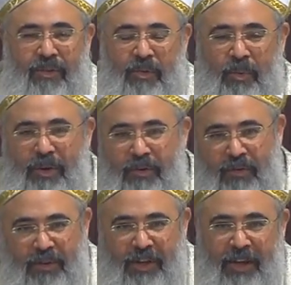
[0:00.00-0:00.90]
a wonderful
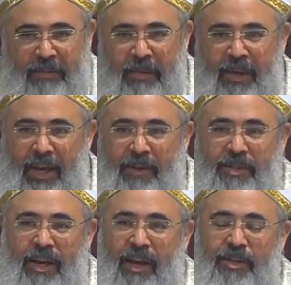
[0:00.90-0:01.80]
time and you say,
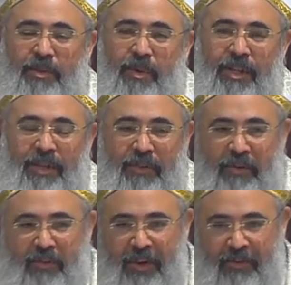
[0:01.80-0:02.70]
I just want to live here forever.